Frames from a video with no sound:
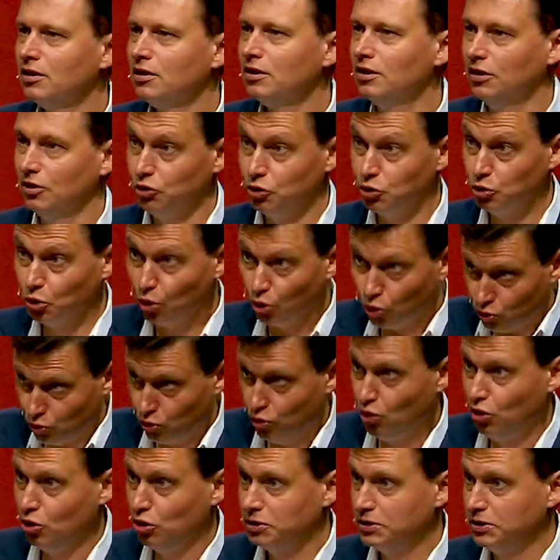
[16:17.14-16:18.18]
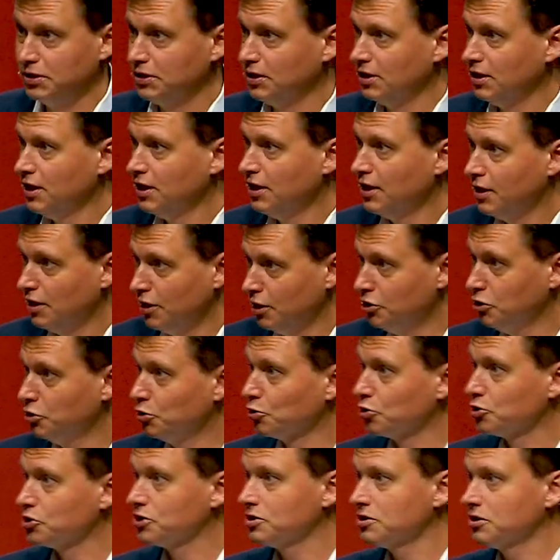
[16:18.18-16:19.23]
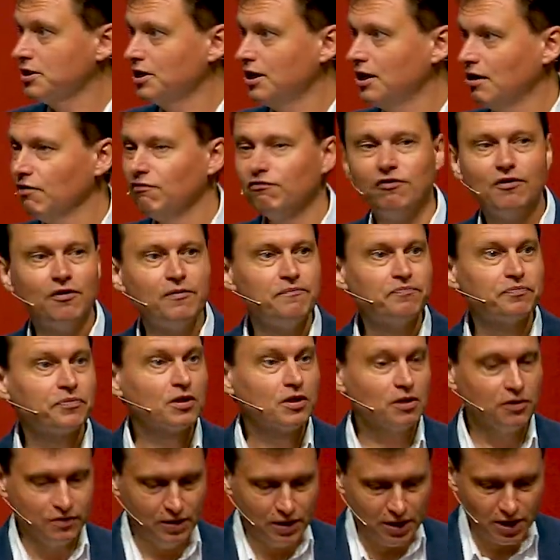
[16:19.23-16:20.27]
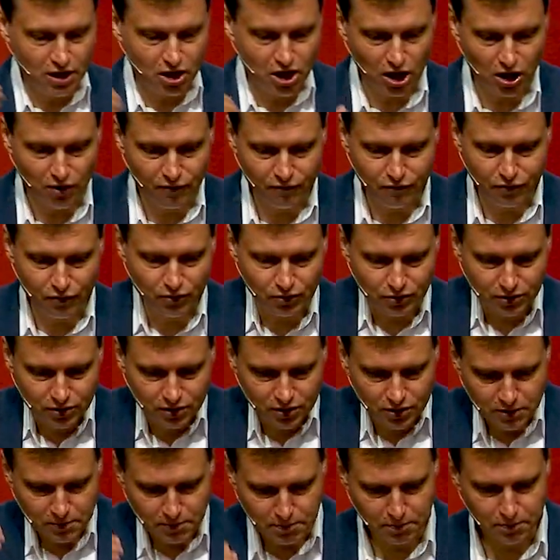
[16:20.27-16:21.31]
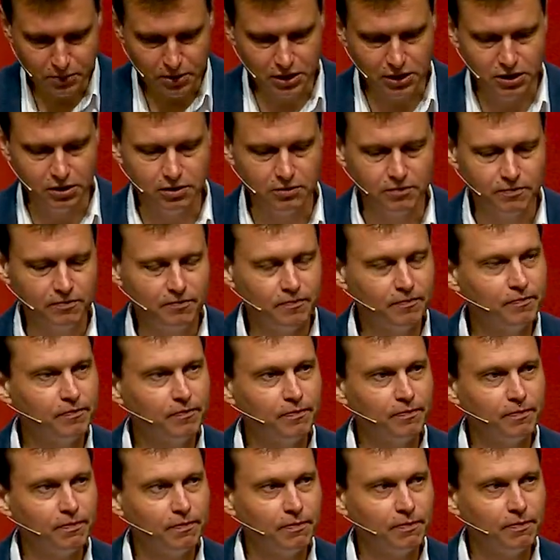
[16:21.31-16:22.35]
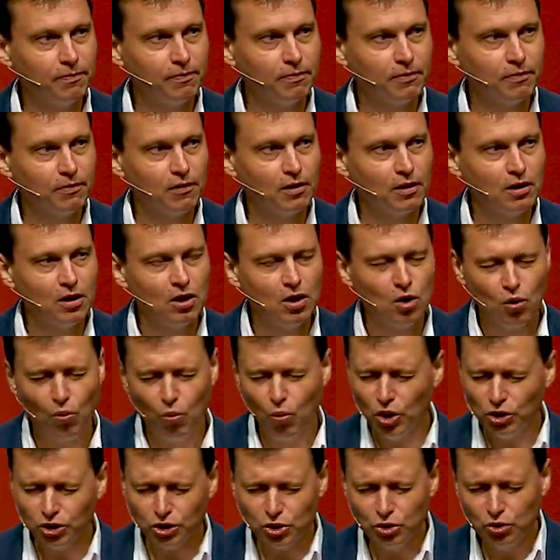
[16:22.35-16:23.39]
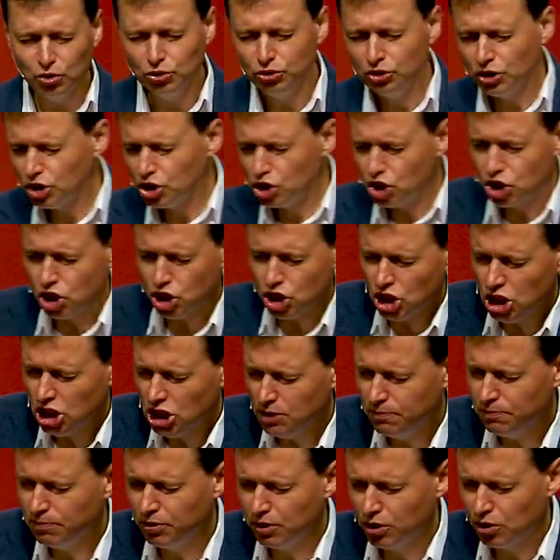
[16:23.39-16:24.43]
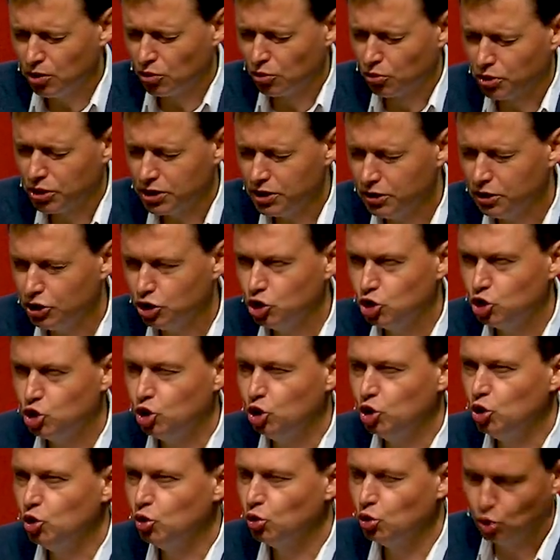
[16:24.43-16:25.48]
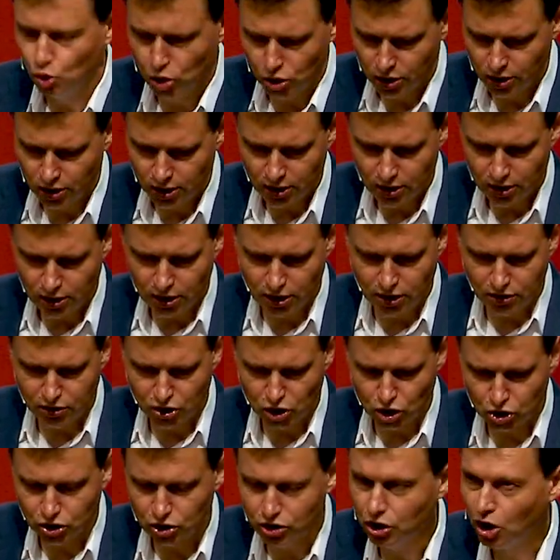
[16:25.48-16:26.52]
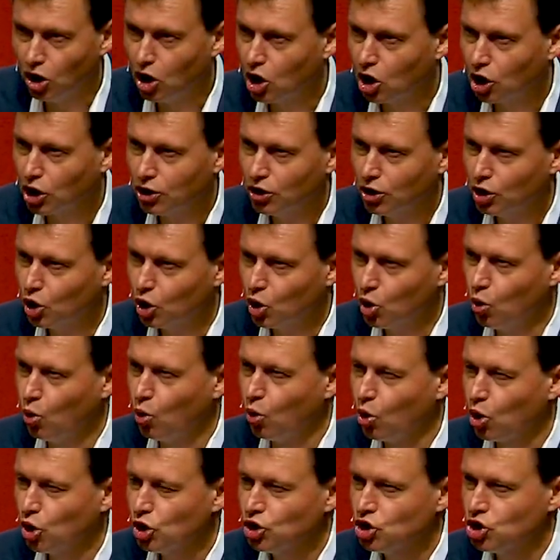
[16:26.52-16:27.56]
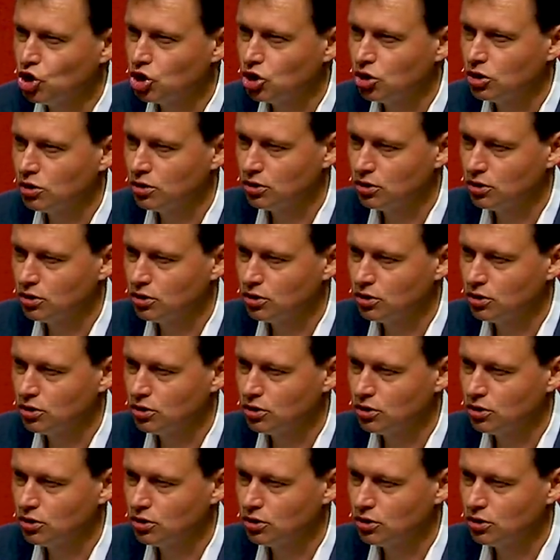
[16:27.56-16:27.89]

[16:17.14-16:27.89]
and your rod and your staff, they comfort me." What could sheep really do in the dark gorge?